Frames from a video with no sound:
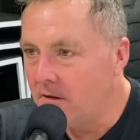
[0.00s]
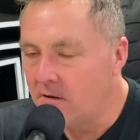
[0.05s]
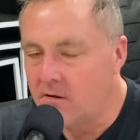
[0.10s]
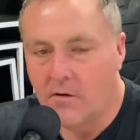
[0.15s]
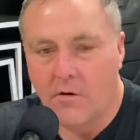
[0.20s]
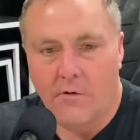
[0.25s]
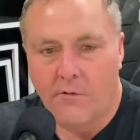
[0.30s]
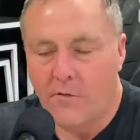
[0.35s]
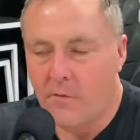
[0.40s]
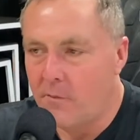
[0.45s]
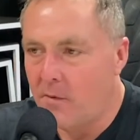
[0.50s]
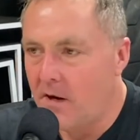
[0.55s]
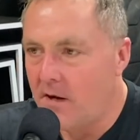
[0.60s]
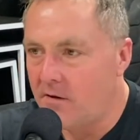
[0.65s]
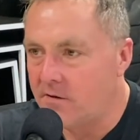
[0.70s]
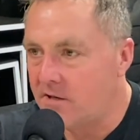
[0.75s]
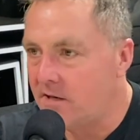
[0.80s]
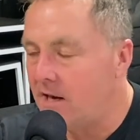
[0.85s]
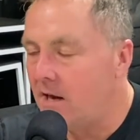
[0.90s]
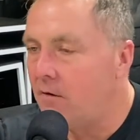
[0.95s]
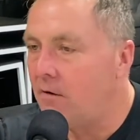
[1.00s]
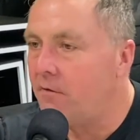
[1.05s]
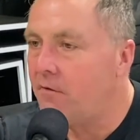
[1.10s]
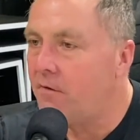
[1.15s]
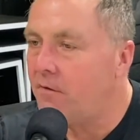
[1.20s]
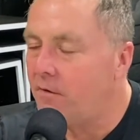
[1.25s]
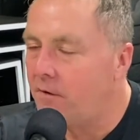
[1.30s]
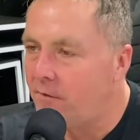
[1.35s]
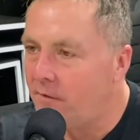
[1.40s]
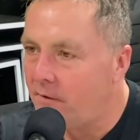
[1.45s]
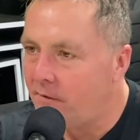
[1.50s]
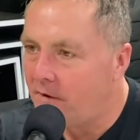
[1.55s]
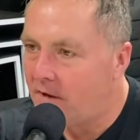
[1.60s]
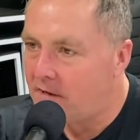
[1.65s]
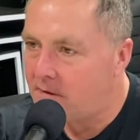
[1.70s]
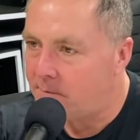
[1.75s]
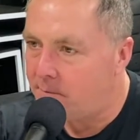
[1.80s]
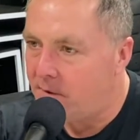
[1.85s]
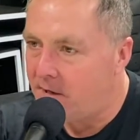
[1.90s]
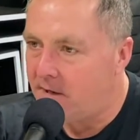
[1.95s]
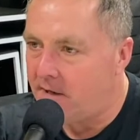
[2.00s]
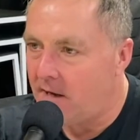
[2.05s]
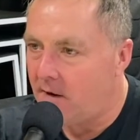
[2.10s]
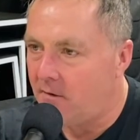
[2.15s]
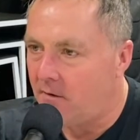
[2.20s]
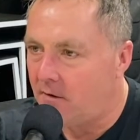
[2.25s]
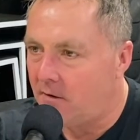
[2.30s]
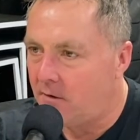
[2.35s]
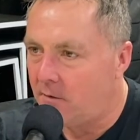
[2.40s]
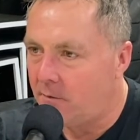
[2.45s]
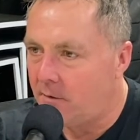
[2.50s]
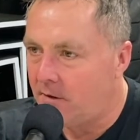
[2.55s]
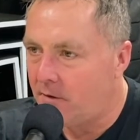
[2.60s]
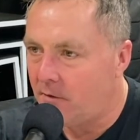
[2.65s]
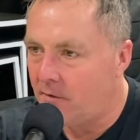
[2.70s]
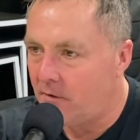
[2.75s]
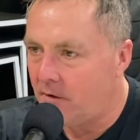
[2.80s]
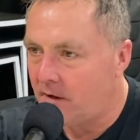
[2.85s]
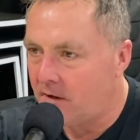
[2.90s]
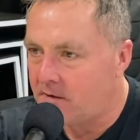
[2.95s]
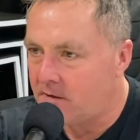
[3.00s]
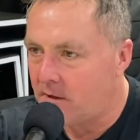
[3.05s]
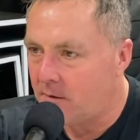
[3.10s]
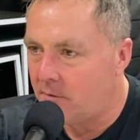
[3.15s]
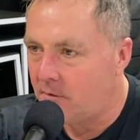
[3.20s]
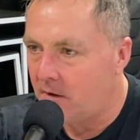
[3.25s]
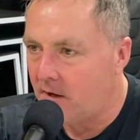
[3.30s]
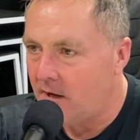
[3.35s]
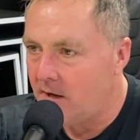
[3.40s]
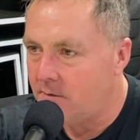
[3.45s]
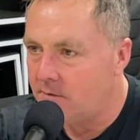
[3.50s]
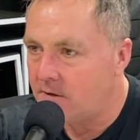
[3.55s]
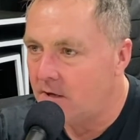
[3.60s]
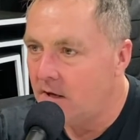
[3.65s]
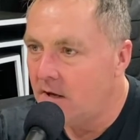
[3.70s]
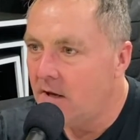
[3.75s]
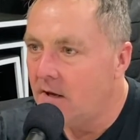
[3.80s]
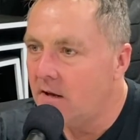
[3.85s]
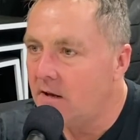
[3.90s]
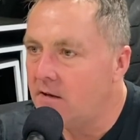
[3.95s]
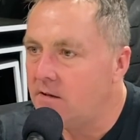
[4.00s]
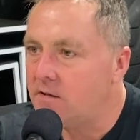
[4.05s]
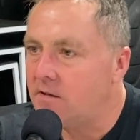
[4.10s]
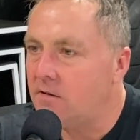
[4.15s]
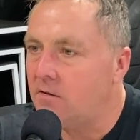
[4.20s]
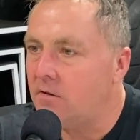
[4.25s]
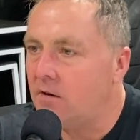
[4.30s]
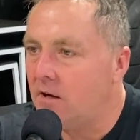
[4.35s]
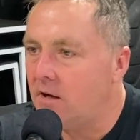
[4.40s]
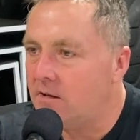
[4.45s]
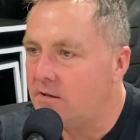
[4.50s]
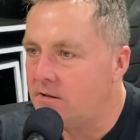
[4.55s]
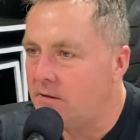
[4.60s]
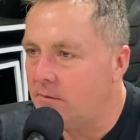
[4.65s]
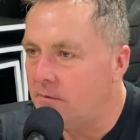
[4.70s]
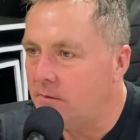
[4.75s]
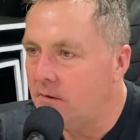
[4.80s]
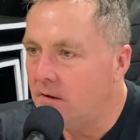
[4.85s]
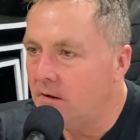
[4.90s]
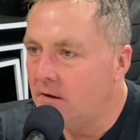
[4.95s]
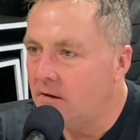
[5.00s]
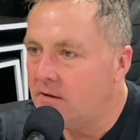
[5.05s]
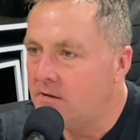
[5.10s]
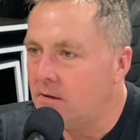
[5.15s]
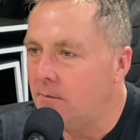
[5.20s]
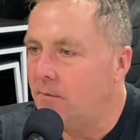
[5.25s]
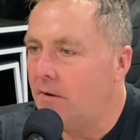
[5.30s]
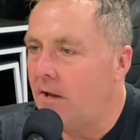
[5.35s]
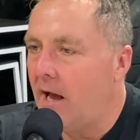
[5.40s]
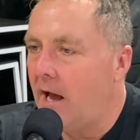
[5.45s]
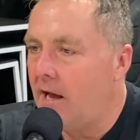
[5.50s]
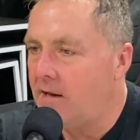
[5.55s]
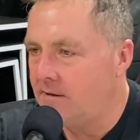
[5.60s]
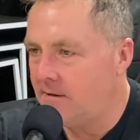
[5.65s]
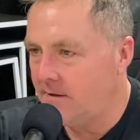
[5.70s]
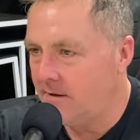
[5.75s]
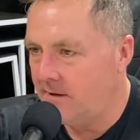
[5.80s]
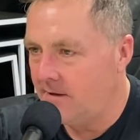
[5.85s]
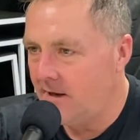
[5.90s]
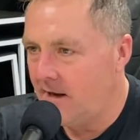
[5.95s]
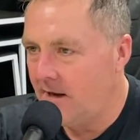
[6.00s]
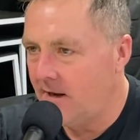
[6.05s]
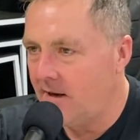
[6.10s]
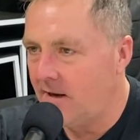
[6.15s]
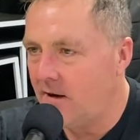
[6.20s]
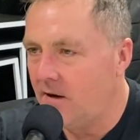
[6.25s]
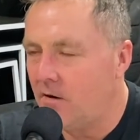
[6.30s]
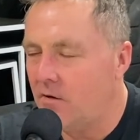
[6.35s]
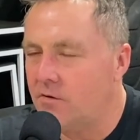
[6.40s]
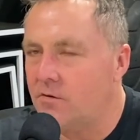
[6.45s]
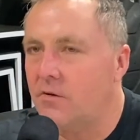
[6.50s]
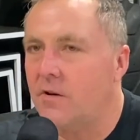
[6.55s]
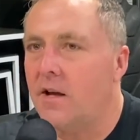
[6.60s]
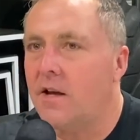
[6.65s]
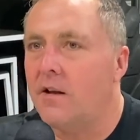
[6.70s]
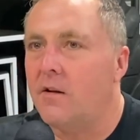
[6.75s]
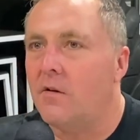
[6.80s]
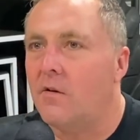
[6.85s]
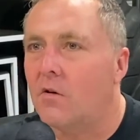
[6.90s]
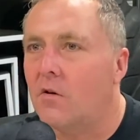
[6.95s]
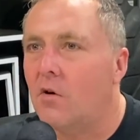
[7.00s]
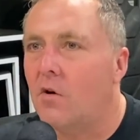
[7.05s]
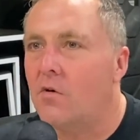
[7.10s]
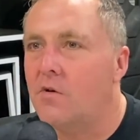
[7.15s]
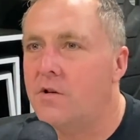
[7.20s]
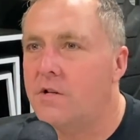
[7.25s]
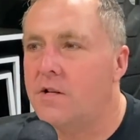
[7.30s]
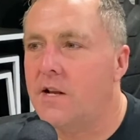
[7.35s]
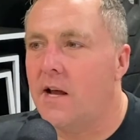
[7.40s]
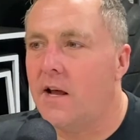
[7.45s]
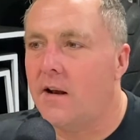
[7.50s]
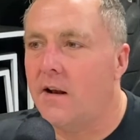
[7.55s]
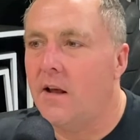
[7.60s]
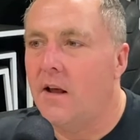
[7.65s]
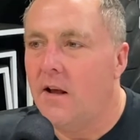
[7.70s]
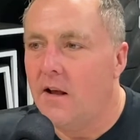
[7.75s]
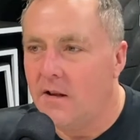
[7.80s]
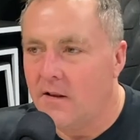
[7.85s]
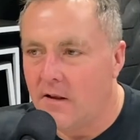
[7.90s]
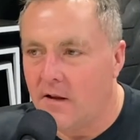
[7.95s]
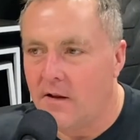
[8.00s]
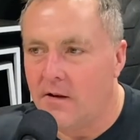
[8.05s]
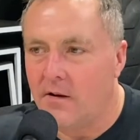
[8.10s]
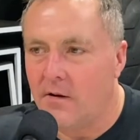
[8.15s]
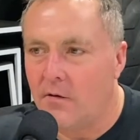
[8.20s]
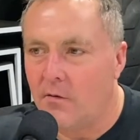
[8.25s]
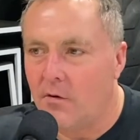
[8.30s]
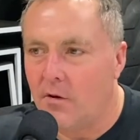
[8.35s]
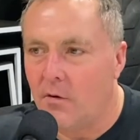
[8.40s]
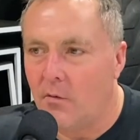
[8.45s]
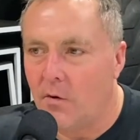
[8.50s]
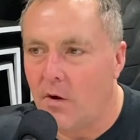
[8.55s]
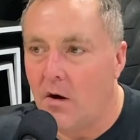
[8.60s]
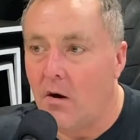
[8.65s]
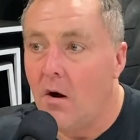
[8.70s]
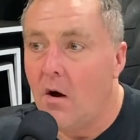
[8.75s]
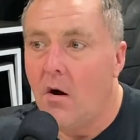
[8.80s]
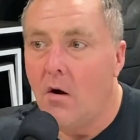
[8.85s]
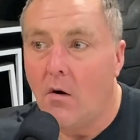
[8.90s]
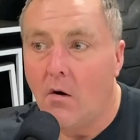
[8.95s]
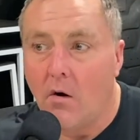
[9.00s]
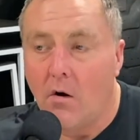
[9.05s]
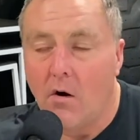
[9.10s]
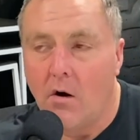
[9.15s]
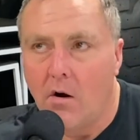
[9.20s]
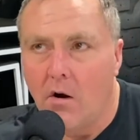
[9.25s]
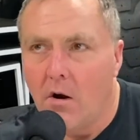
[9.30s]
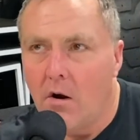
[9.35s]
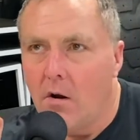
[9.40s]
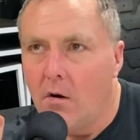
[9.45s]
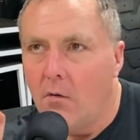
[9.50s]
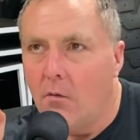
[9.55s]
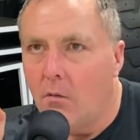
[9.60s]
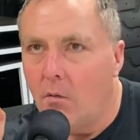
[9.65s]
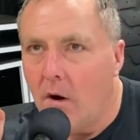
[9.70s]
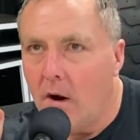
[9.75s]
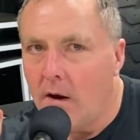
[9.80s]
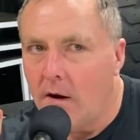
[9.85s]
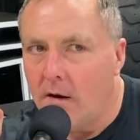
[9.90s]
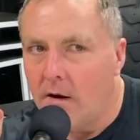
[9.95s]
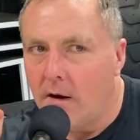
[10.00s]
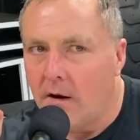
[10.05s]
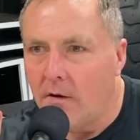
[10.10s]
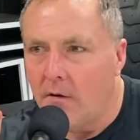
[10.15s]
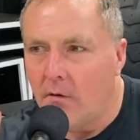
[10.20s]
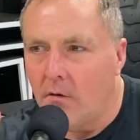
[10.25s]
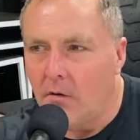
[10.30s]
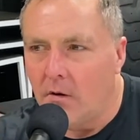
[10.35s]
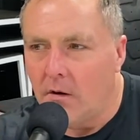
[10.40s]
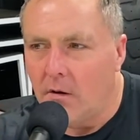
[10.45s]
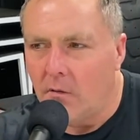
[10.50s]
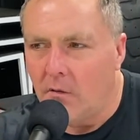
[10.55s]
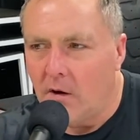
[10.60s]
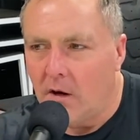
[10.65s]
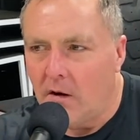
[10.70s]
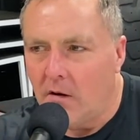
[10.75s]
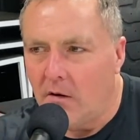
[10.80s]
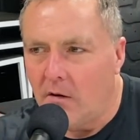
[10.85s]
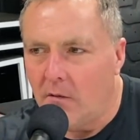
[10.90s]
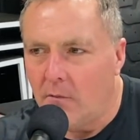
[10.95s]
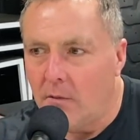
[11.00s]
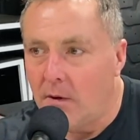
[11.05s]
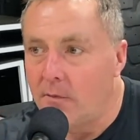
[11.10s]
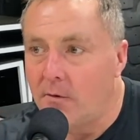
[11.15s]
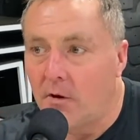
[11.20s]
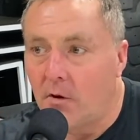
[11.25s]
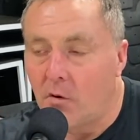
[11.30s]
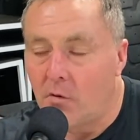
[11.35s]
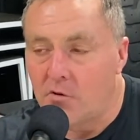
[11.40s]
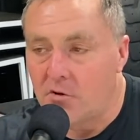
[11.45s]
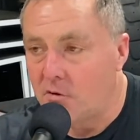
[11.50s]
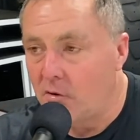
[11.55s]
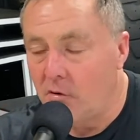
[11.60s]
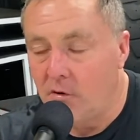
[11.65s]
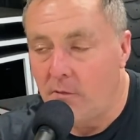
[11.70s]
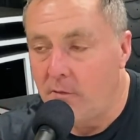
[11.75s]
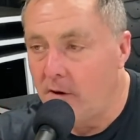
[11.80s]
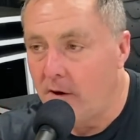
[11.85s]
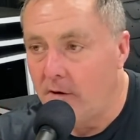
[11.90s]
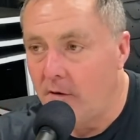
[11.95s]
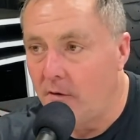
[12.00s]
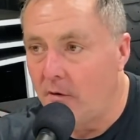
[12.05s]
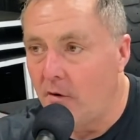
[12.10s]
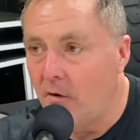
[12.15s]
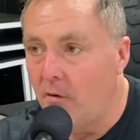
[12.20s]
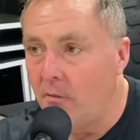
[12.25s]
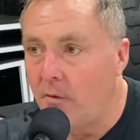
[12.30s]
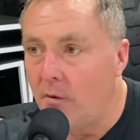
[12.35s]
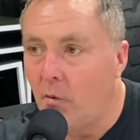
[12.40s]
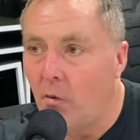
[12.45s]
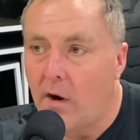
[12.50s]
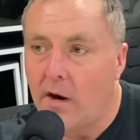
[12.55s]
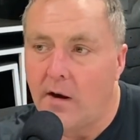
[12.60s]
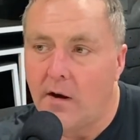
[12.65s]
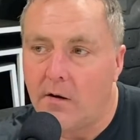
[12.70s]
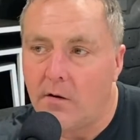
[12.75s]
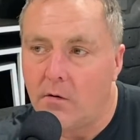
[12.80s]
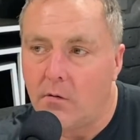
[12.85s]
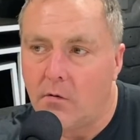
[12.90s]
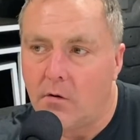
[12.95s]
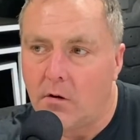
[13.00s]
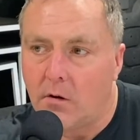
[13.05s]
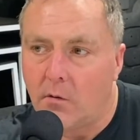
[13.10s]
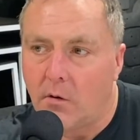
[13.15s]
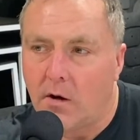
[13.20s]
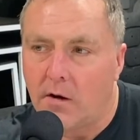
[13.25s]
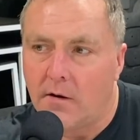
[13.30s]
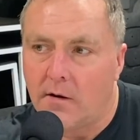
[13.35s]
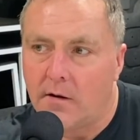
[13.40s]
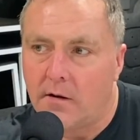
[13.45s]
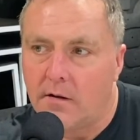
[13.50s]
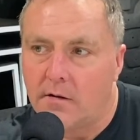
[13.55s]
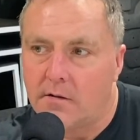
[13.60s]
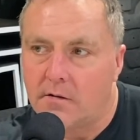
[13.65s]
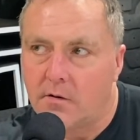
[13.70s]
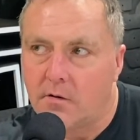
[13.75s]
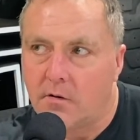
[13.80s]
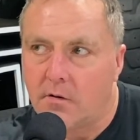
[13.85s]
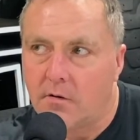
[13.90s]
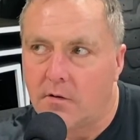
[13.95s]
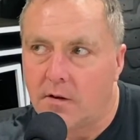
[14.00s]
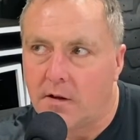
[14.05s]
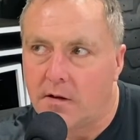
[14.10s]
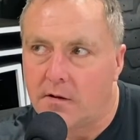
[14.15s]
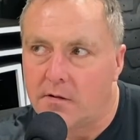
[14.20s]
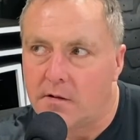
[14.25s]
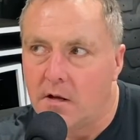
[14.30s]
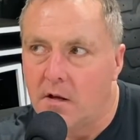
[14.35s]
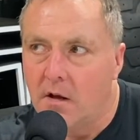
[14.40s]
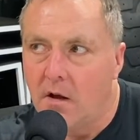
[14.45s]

He's going to go for miles. And now if he gets beat down a little bit over the next couple of games, he's still got some gas in the tank. Yeah. And he goes, okay, no, the coach said that I did really well. Or why did I do really well? Maybe the coach told me, I don't know, but why do really well? I did certain things.